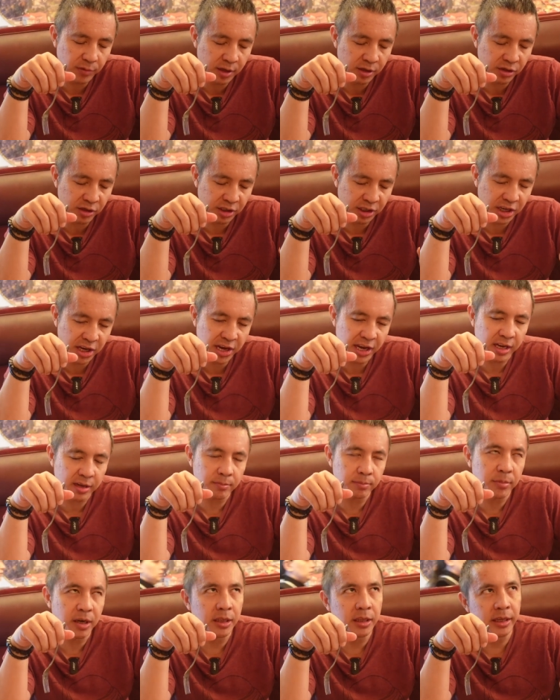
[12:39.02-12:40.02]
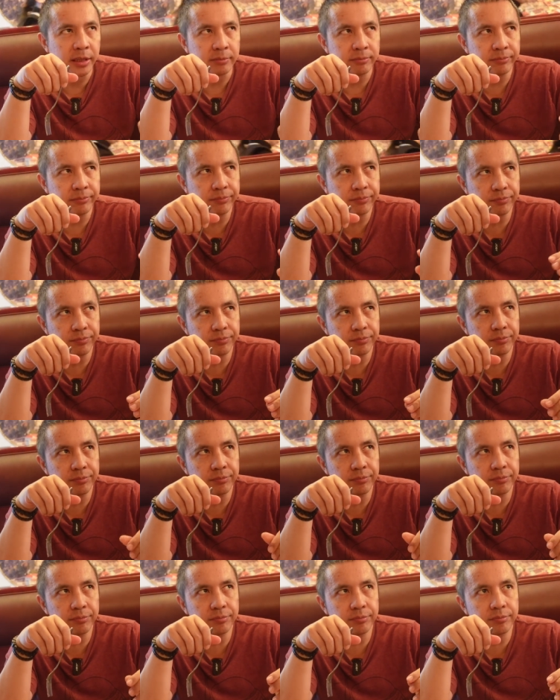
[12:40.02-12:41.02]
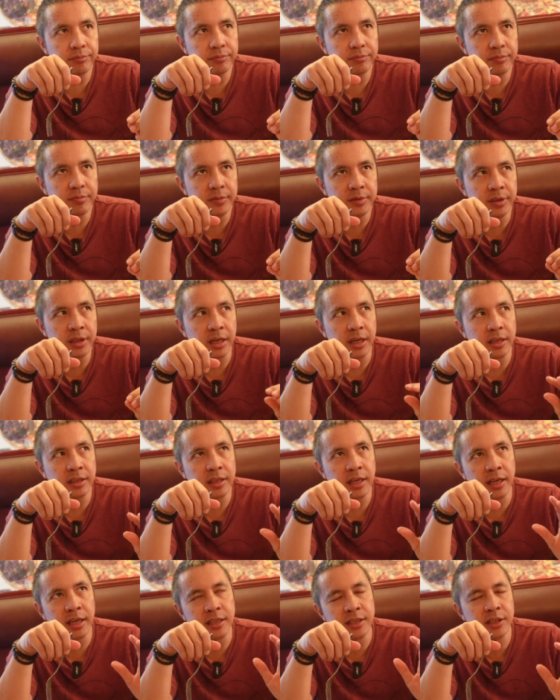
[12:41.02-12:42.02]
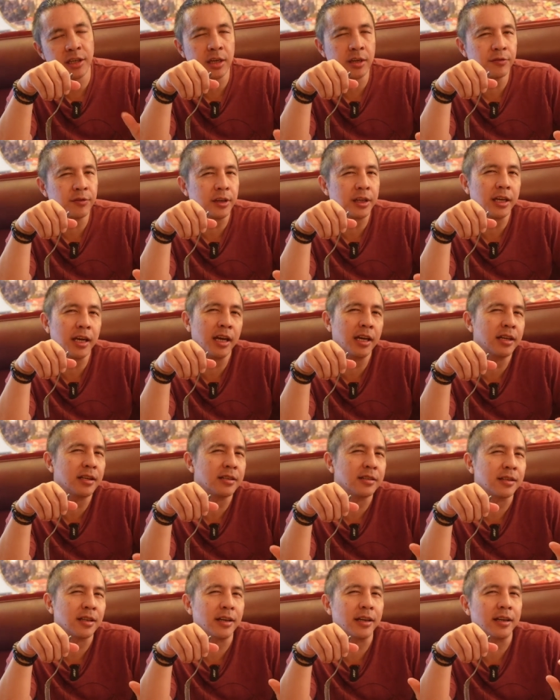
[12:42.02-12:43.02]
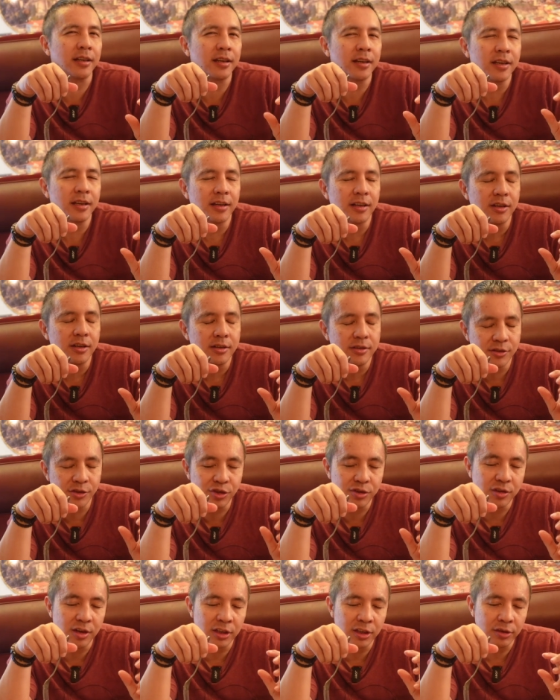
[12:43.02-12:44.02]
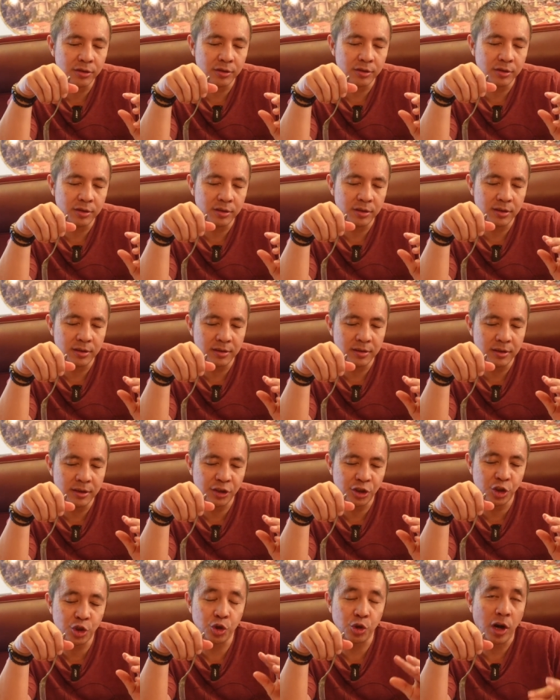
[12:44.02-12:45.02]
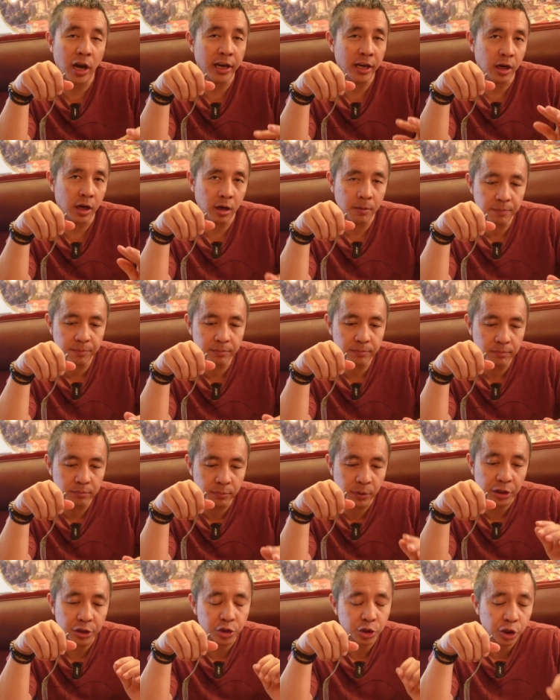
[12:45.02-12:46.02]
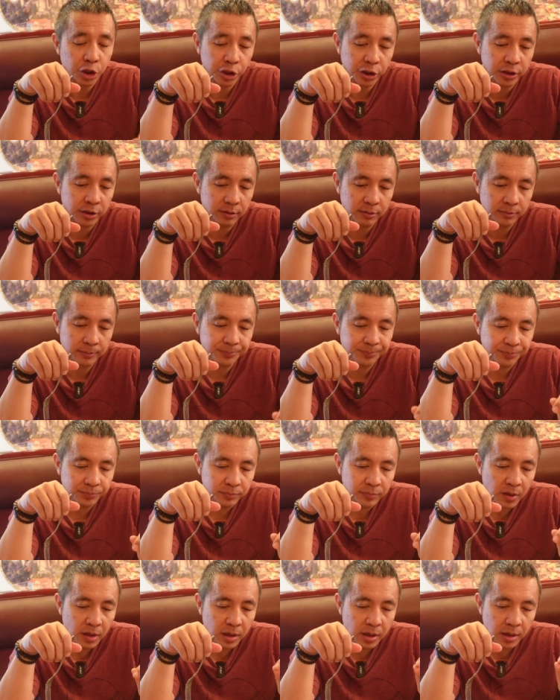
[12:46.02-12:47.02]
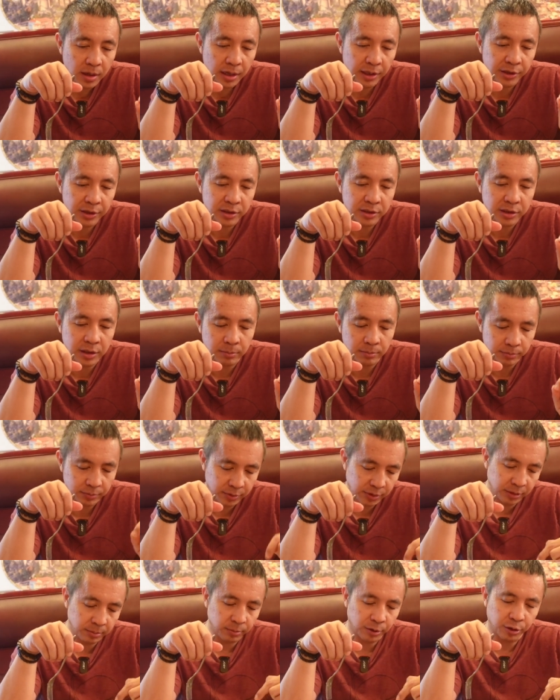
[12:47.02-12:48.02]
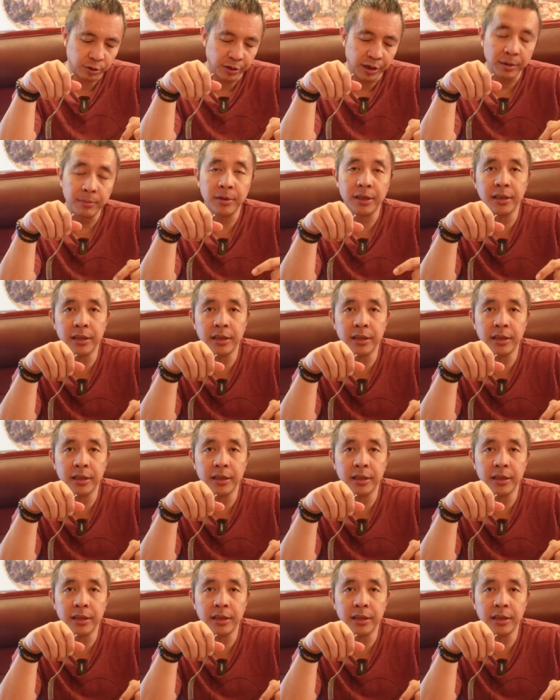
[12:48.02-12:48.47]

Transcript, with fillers: it's cake, but like the, the inside of a cake is like a little. It's dried up, but it's okay. good. Okay. There's some some cream